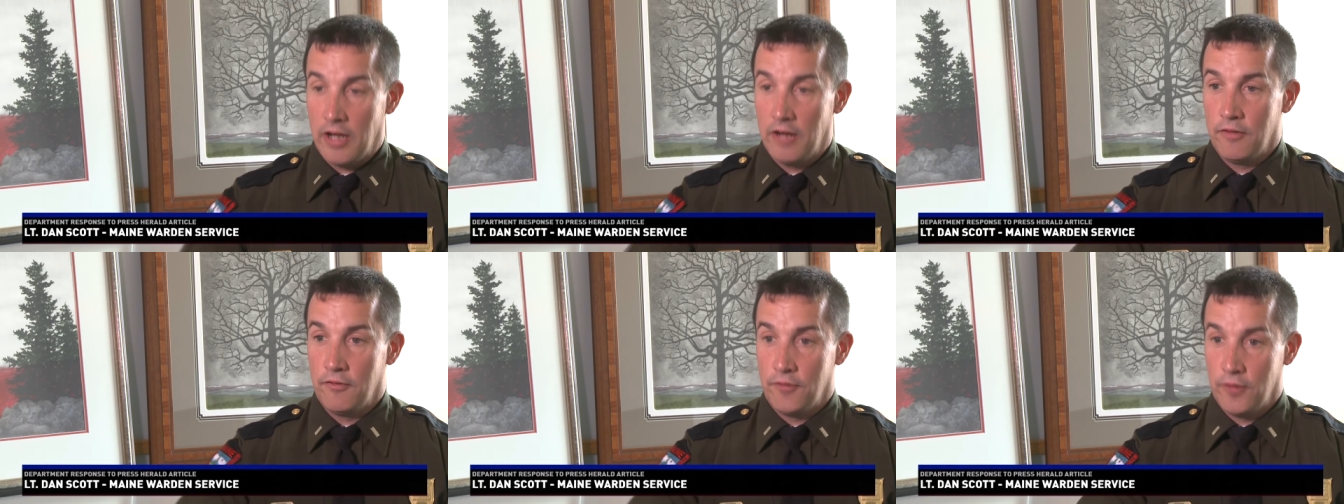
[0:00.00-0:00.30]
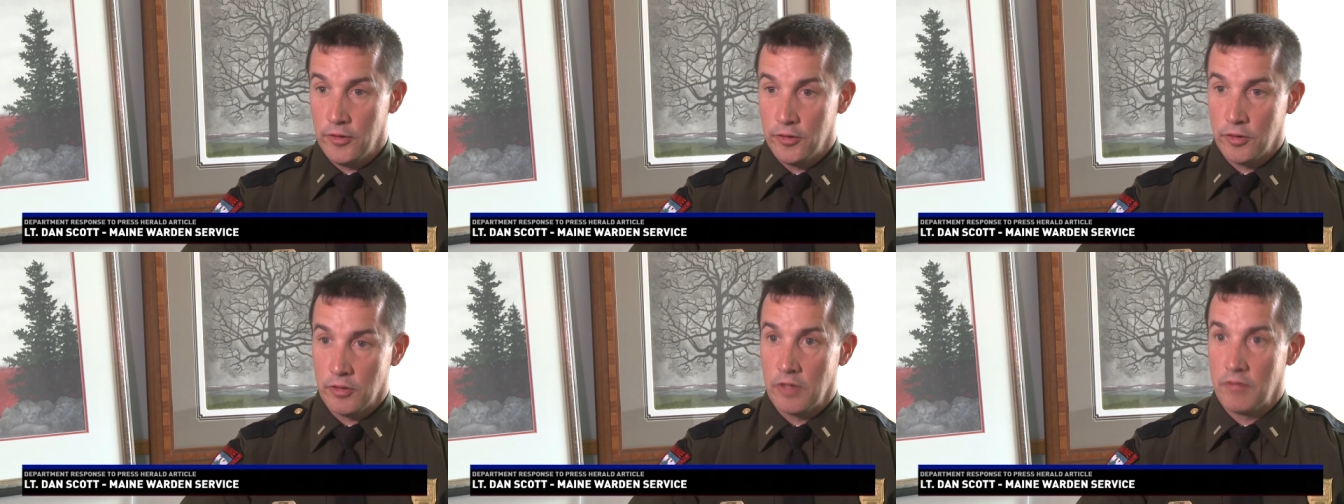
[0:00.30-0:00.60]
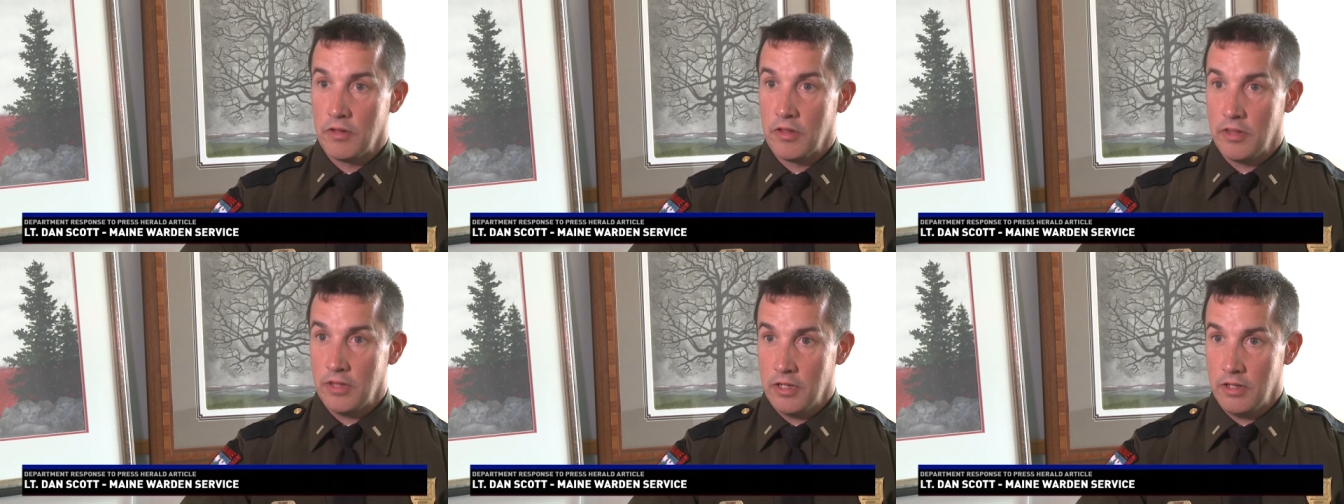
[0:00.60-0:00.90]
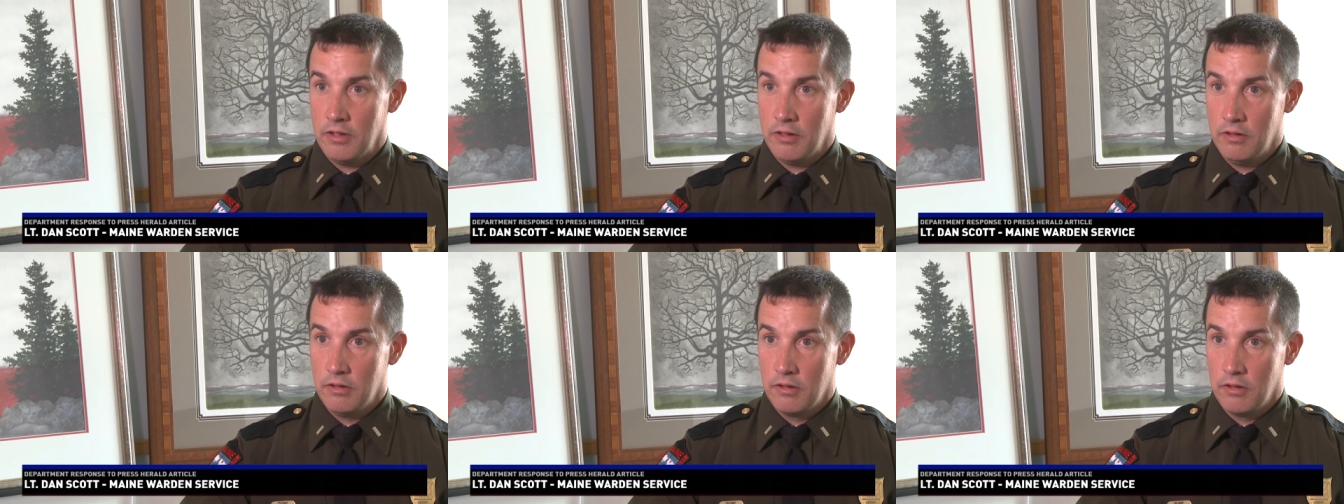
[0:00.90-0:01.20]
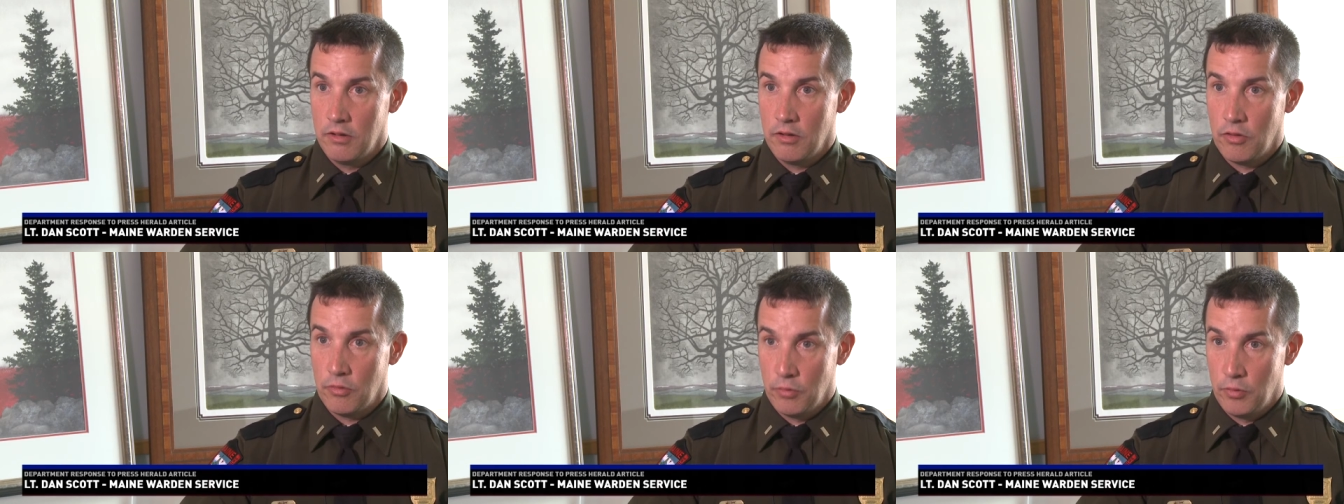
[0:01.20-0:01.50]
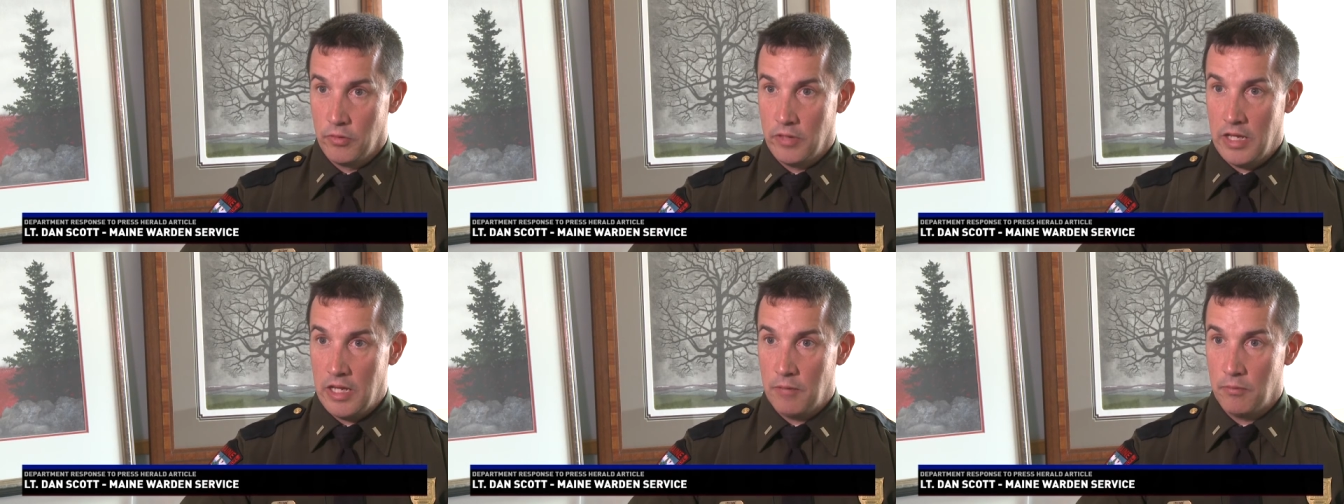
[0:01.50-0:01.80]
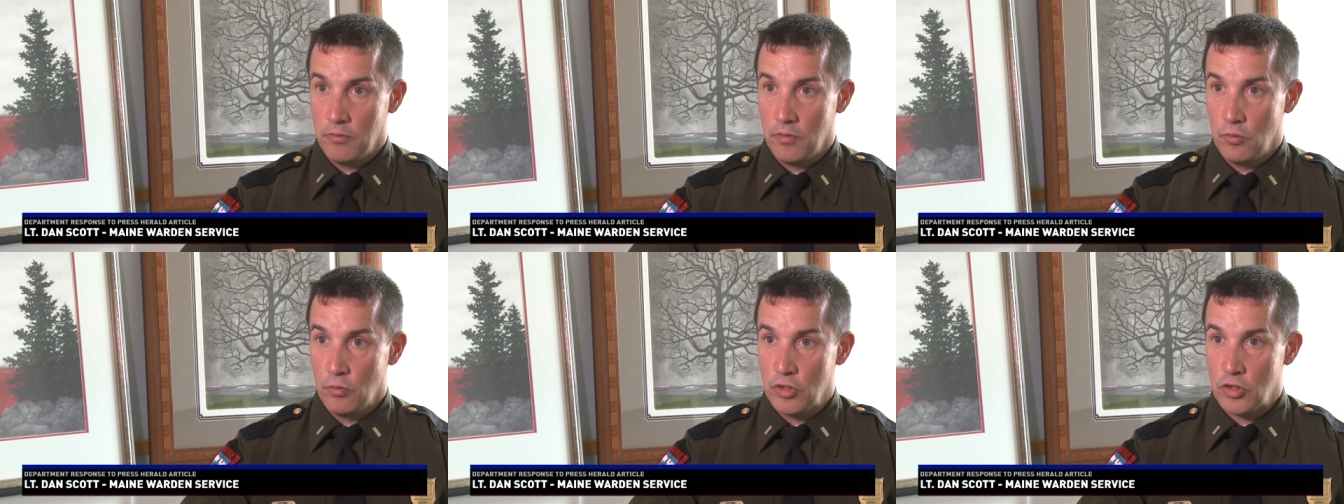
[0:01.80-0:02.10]
filter everything through them,
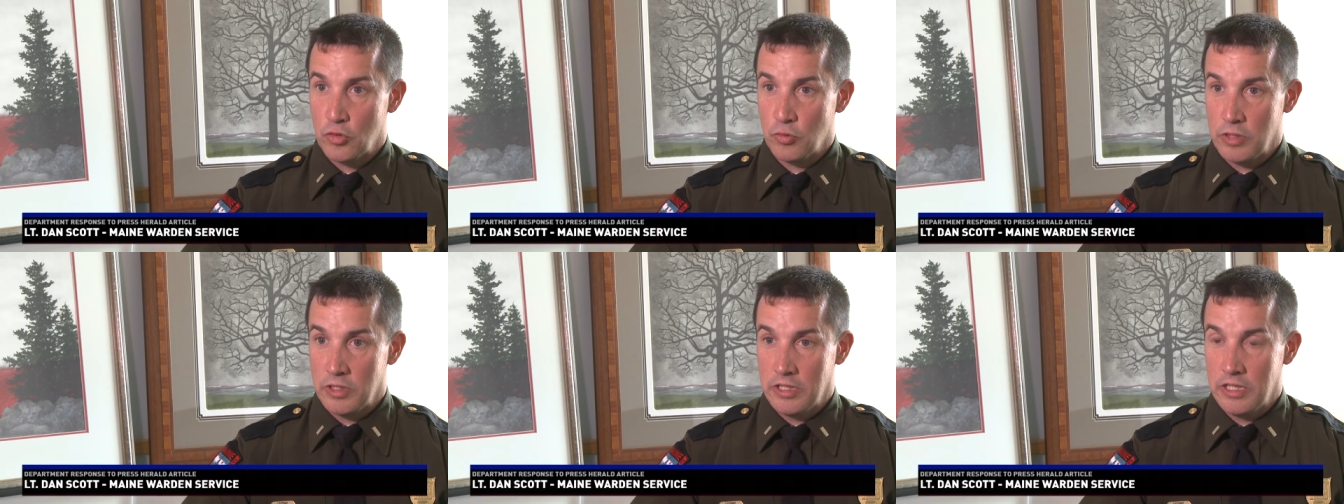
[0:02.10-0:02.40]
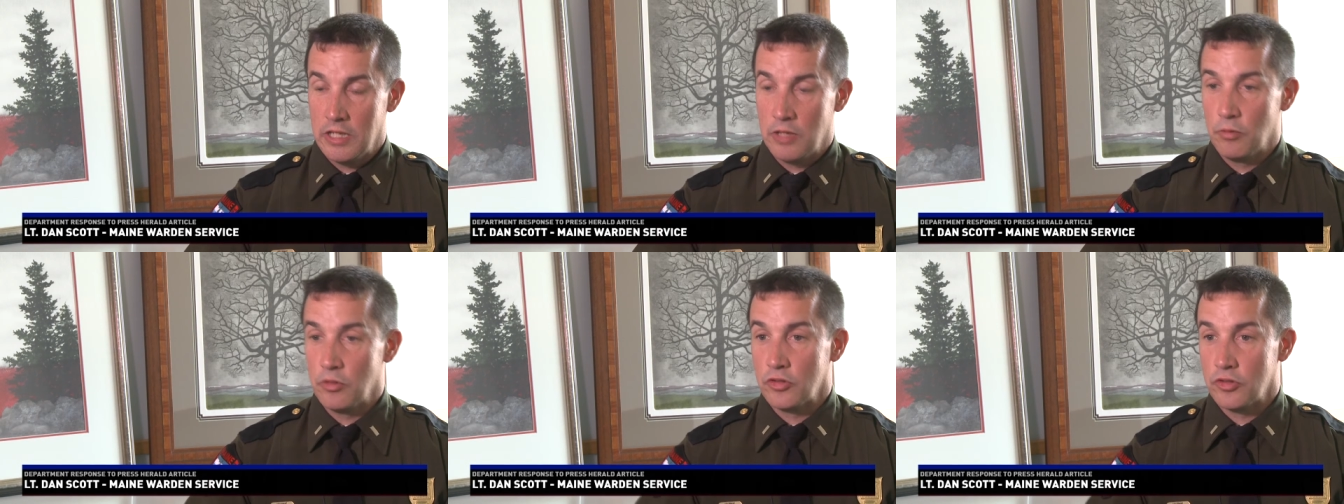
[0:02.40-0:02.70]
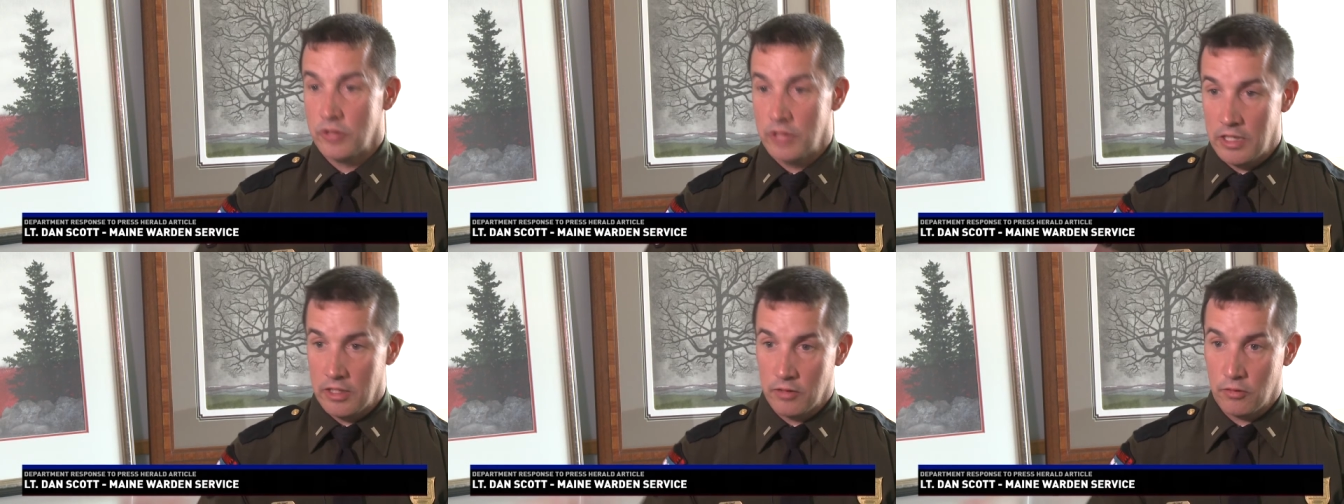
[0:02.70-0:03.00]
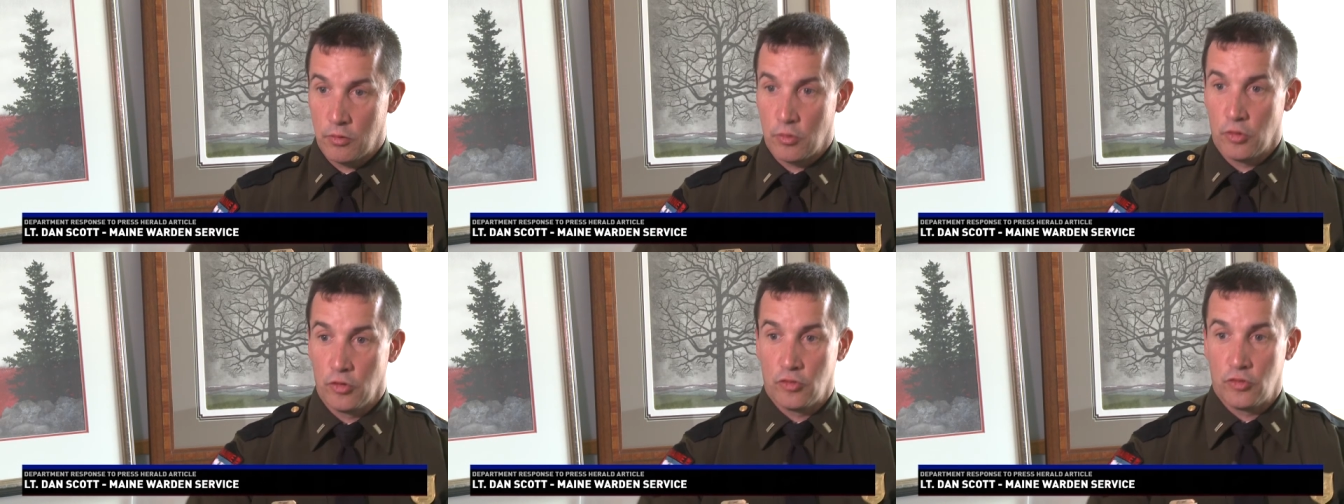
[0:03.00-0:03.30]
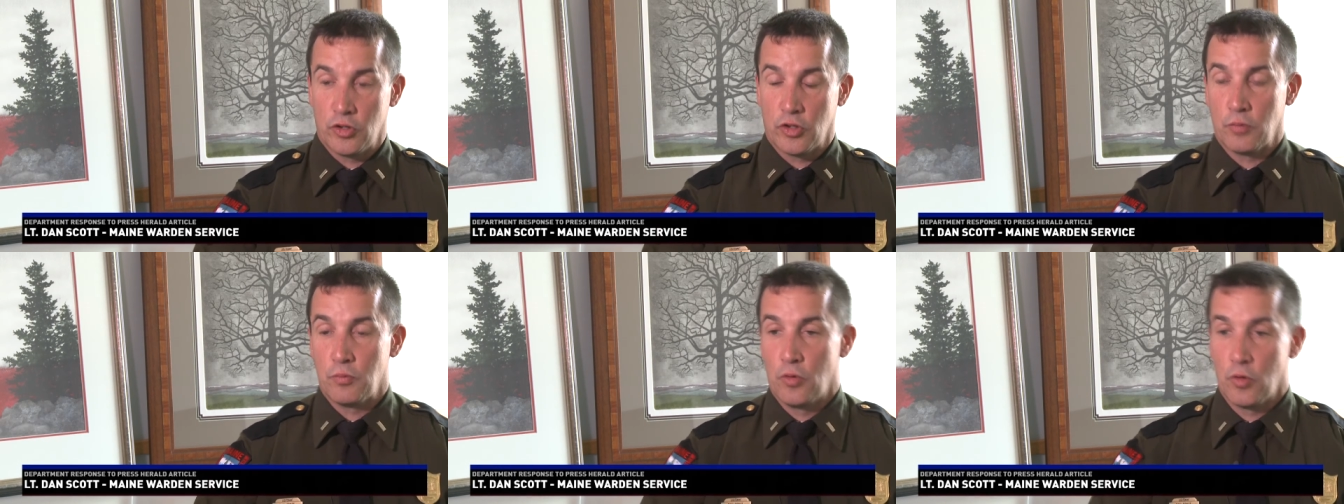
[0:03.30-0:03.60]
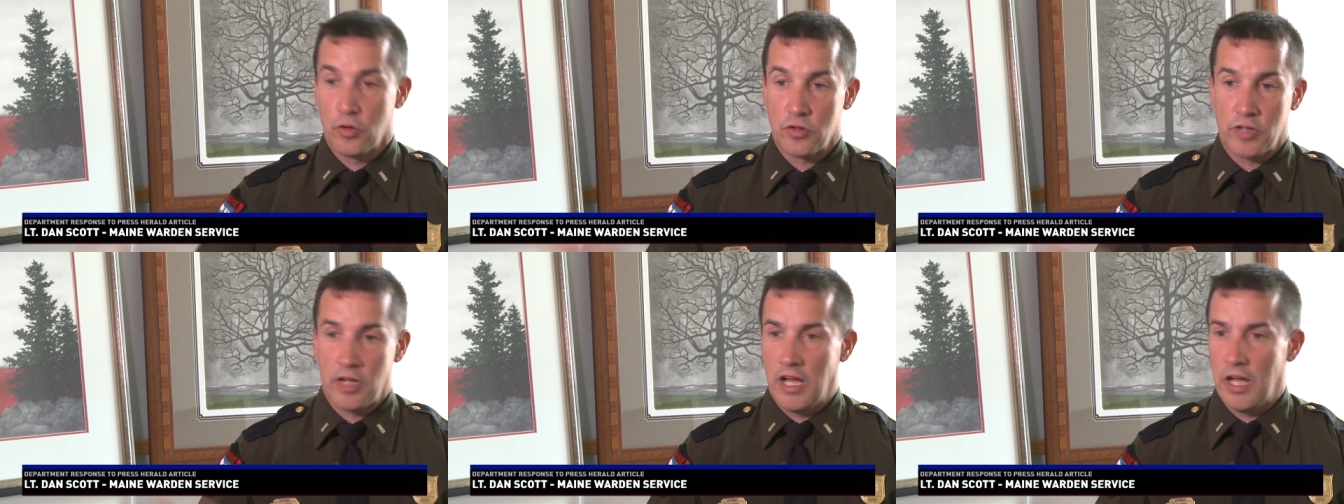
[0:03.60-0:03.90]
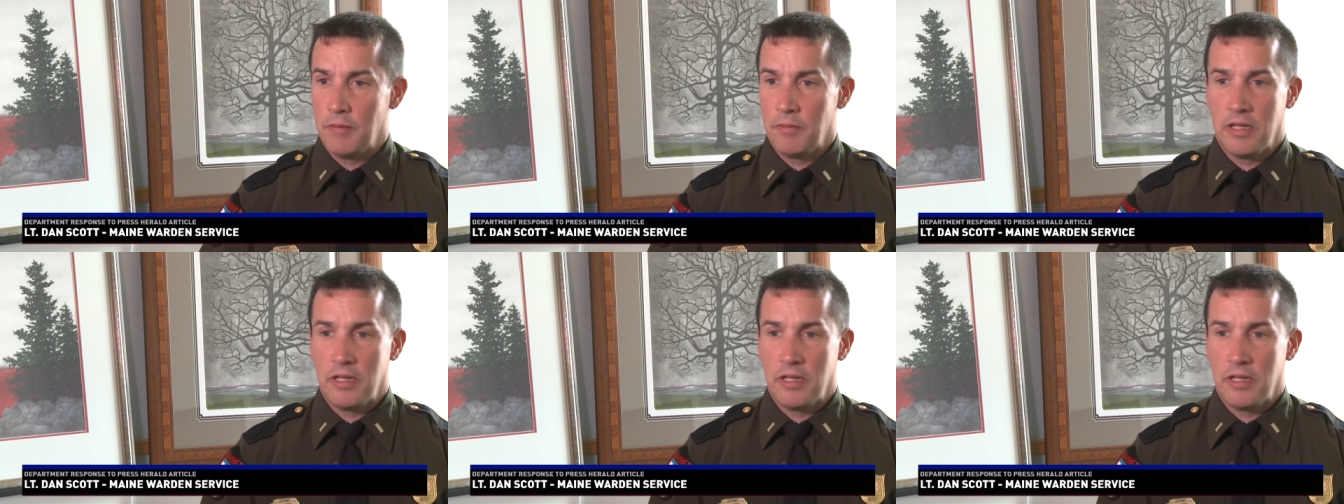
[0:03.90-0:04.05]
which we did, which then, of course, took more time.